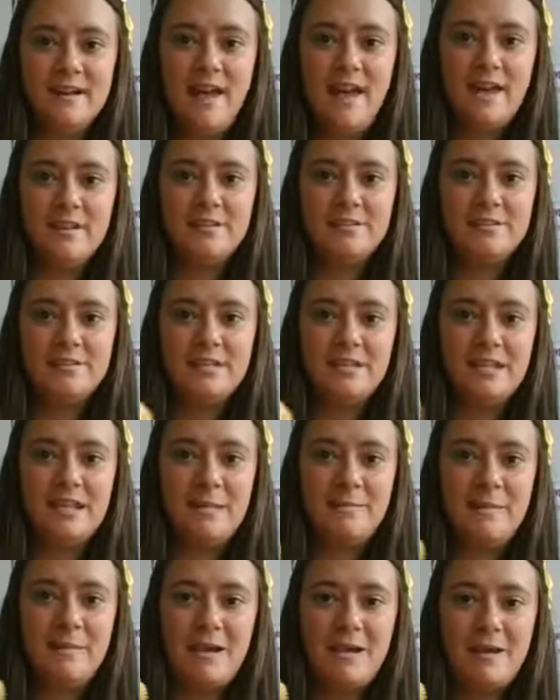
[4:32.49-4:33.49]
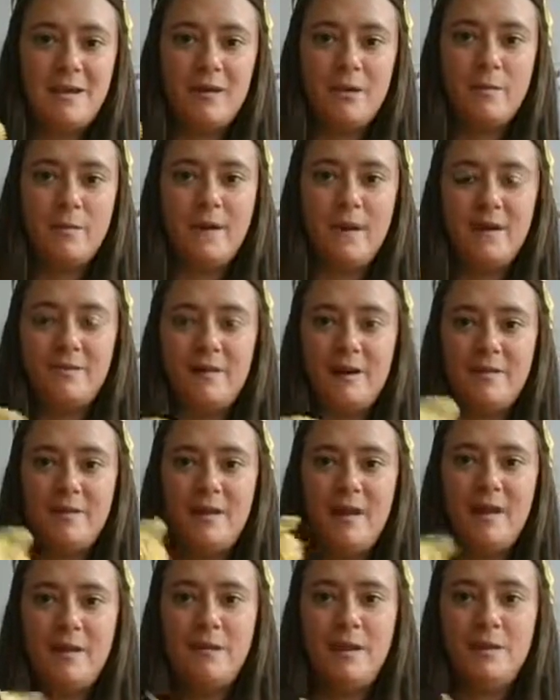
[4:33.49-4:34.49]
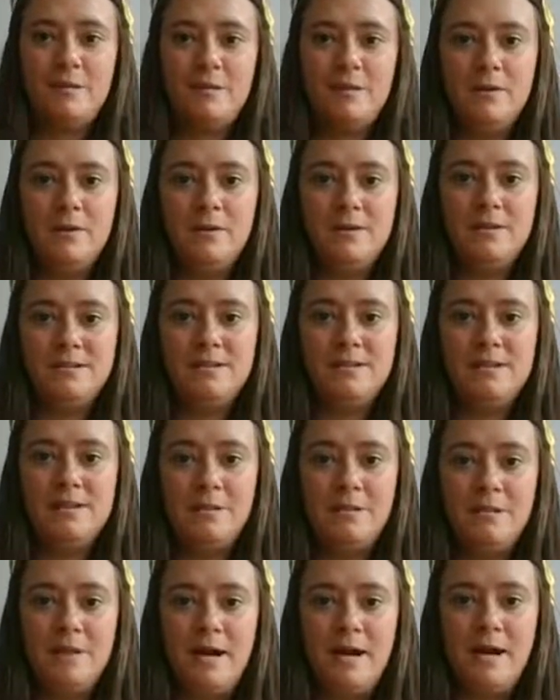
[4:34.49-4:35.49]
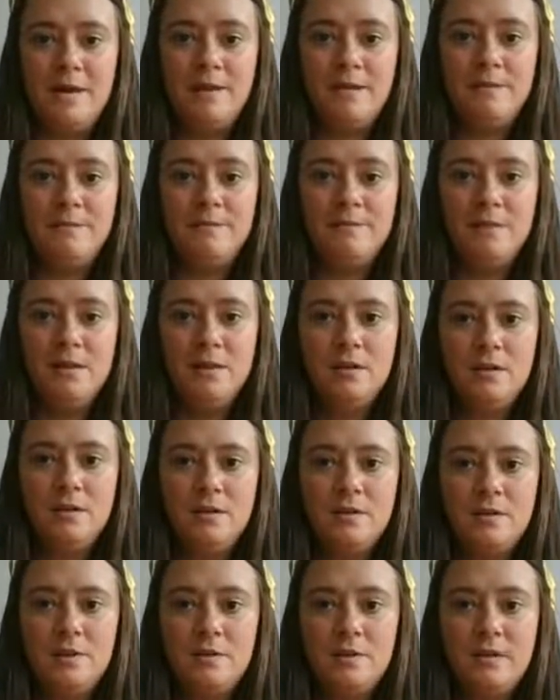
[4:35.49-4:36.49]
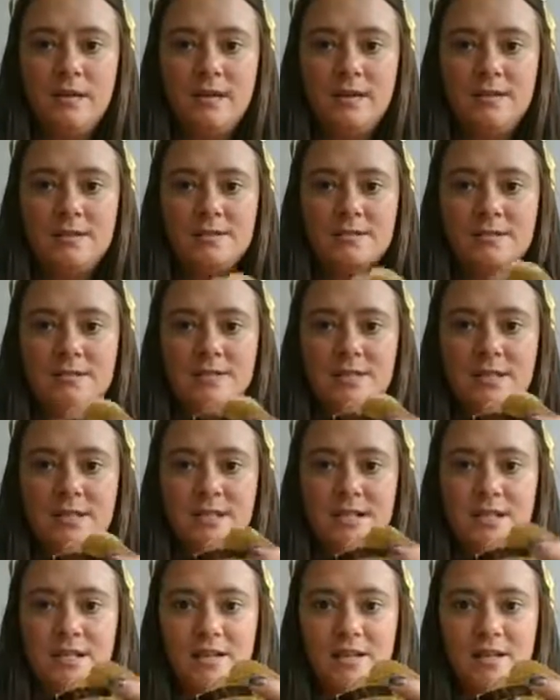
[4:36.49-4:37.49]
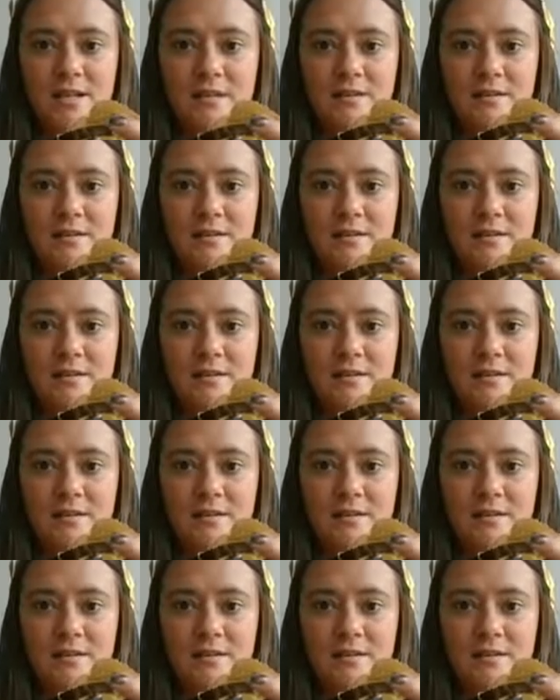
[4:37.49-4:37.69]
And you're just gonna keep making your way around the headband. But notice that the bottom, you can't see